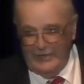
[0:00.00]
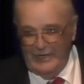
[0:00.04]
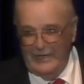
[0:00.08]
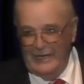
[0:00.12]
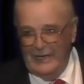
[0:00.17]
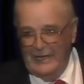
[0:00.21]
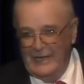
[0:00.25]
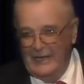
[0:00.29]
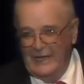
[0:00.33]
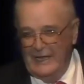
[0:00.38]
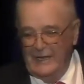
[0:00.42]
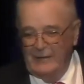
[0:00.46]

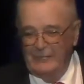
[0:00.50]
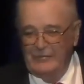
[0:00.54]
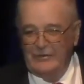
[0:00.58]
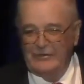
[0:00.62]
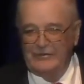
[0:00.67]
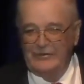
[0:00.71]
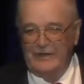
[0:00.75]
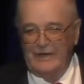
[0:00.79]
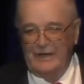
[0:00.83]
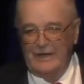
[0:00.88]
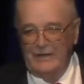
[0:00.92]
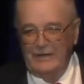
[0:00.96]
Lamb is
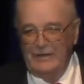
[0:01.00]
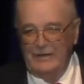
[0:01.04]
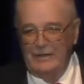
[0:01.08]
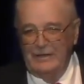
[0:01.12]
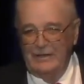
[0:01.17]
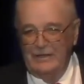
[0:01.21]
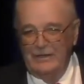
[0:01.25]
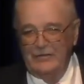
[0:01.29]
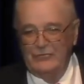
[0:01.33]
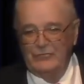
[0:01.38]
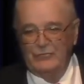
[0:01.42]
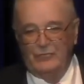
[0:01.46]
not here.
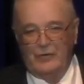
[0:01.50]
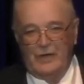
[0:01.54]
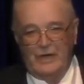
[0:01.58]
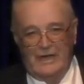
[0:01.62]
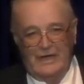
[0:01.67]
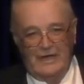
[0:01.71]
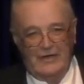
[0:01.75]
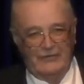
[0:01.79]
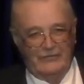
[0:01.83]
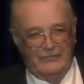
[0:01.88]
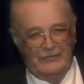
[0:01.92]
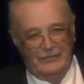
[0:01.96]
His
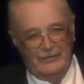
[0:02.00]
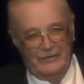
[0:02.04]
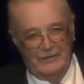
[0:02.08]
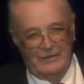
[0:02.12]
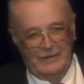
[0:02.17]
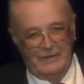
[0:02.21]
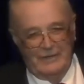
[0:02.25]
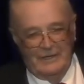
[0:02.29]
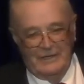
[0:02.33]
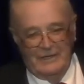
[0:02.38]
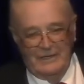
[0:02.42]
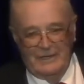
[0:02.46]
wife
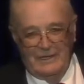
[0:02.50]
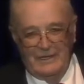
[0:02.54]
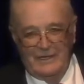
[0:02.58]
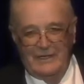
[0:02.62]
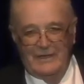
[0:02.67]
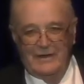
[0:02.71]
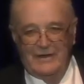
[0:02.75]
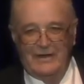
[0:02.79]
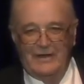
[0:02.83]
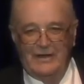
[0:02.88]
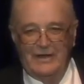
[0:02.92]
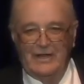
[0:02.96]

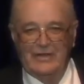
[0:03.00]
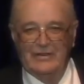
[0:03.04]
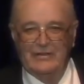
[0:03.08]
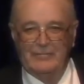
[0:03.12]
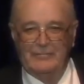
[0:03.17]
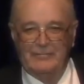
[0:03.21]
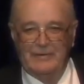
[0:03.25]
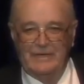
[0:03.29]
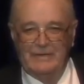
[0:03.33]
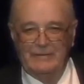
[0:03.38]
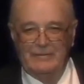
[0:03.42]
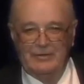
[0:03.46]
had another
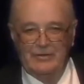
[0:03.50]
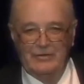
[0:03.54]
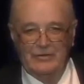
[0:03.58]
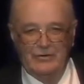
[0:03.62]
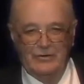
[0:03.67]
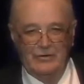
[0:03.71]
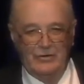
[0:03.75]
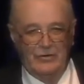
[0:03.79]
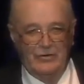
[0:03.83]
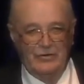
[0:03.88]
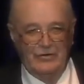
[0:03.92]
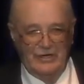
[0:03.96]
baby
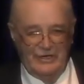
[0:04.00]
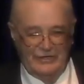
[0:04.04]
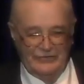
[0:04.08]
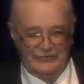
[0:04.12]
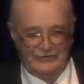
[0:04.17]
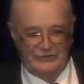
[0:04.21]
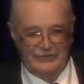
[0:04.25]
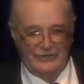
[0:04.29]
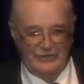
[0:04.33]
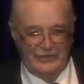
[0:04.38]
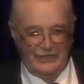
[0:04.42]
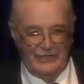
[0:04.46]
girl
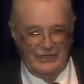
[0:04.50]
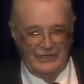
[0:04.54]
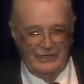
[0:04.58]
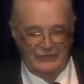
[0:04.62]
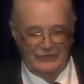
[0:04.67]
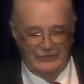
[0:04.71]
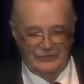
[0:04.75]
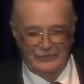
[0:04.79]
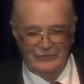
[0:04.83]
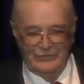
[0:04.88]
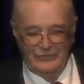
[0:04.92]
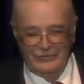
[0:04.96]
yesterday,
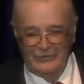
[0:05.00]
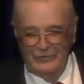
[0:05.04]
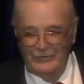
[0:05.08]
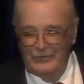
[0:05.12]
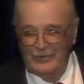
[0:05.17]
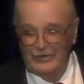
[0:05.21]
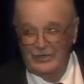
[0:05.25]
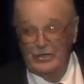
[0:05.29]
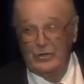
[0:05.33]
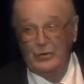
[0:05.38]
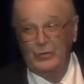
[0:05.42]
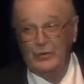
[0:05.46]
so there
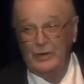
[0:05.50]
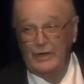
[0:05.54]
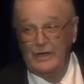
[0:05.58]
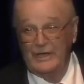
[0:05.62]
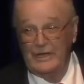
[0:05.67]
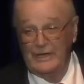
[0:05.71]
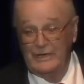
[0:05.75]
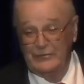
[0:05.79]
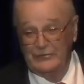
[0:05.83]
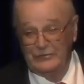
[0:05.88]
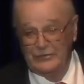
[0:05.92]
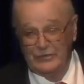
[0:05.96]
wasn't no way
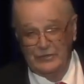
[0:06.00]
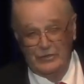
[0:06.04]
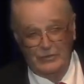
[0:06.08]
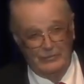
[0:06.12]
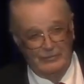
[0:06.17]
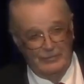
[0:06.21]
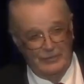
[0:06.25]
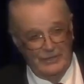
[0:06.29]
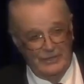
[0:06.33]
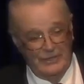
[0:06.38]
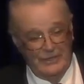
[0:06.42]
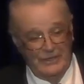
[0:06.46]
he was going
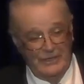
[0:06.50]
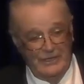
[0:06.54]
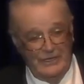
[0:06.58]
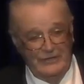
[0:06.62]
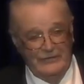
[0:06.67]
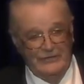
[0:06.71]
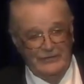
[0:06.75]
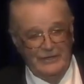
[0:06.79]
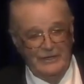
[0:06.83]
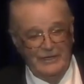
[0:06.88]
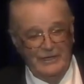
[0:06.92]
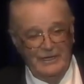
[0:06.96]
to be here.
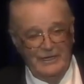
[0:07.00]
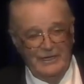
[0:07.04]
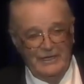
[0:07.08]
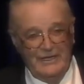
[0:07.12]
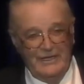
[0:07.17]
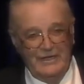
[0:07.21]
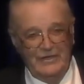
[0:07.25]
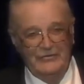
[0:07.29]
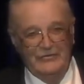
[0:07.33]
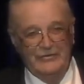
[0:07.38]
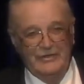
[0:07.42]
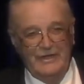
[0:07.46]

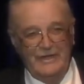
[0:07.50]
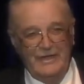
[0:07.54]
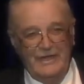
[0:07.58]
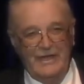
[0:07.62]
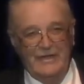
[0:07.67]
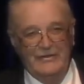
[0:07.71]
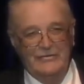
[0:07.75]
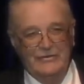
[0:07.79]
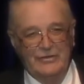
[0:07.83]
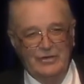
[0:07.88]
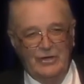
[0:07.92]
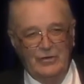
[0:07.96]
He's the
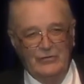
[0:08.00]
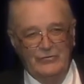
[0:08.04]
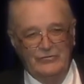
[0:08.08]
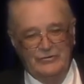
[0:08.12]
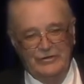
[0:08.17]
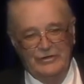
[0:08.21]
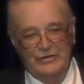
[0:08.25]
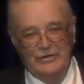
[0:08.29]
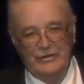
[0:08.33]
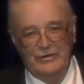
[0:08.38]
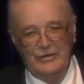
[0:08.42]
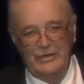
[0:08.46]
head
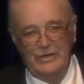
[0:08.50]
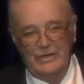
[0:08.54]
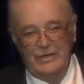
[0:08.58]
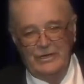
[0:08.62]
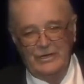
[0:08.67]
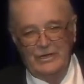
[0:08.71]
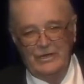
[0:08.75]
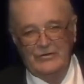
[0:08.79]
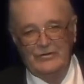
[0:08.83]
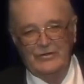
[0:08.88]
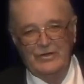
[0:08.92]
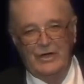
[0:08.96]
coach at
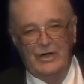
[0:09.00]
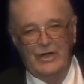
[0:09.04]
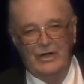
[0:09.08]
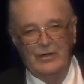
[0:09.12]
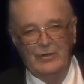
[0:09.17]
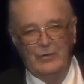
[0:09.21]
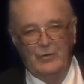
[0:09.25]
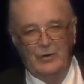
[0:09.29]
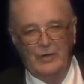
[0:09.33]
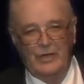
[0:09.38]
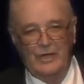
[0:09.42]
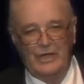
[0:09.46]

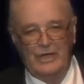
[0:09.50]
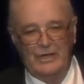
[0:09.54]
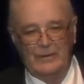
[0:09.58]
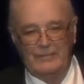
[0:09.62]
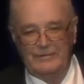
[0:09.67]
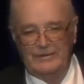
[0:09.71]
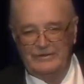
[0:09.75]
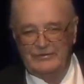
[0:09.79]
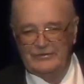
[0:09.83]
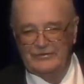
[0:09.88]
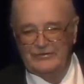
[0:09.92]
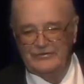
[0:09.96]
Gardner Webb.
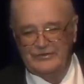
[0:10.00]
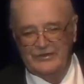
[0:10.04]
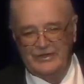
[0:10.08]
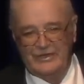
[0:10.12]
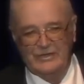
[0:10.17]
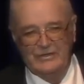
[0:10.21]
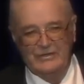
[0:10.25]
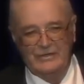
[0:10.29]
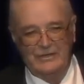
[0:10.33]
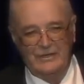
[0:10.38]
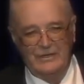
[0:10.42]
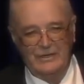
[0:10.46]
He's the
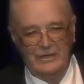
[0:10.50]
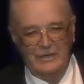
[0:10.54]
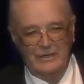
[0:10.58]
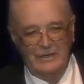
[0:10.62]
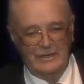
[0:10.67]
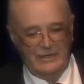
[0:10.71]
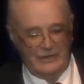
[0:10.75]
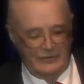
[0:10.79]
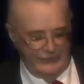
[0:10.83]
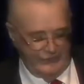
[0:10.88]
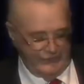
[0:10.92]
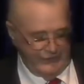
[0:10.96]
second
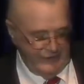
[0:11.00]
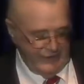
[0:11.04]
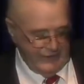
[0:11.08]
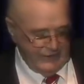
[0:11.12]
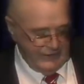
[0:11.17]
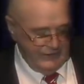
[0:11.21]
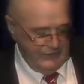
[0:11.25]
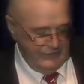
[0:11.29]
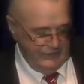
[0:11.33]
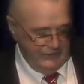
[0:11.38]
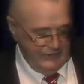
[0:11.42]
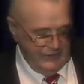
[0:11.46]

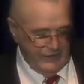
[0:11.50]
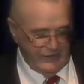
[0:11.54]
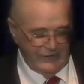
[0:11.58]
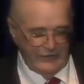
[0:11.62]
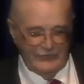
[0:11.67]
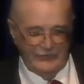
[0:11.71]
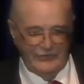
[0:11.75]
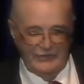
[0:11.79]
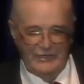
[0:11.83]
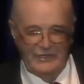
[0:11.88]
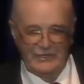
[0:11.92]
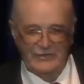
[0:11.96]

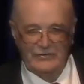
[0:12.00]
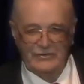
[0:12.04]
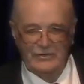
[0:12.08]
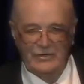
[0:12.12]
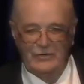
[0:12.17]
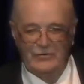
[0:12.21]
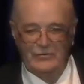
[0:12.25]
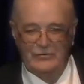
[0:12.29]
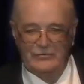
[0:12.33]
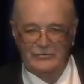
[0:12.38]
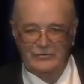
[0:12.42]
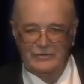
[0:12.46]
youngest head
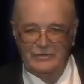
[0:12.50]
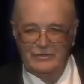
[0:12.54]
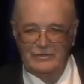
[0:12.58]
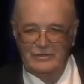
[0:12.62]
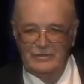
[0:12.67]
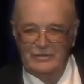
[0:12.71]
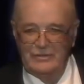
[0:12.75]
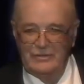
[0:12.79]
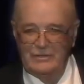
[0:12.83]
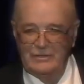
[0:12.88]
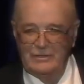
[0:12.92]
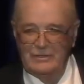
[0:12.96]
coach
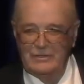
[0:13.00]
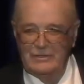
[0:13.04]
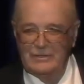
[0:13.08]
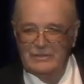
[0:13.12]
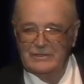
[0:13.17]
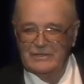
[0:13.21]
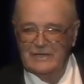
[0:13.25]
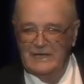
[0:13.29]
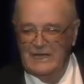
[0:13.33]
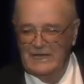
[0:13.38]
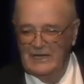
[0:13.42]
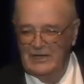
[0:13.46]
in
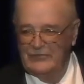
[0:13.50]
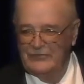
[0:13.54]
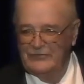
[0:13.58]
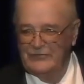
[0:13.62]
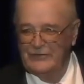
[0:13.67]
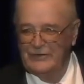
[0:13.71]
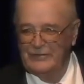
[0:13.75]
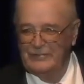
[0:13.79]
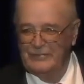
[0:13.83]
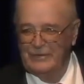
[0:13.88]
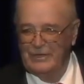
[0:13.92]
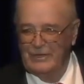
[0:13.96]
college
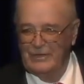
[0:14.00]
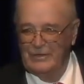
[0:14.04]
football.